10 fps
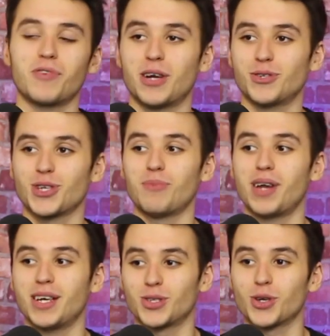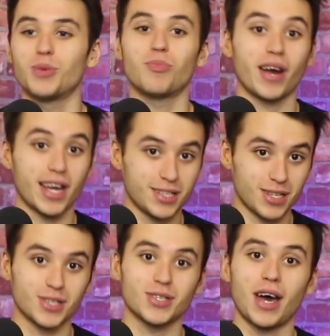I think there are some players that could break
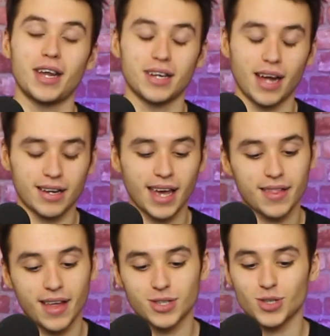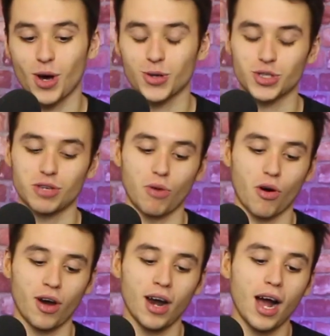into the side and get their starts
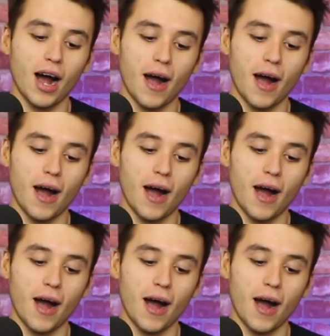tomorrow.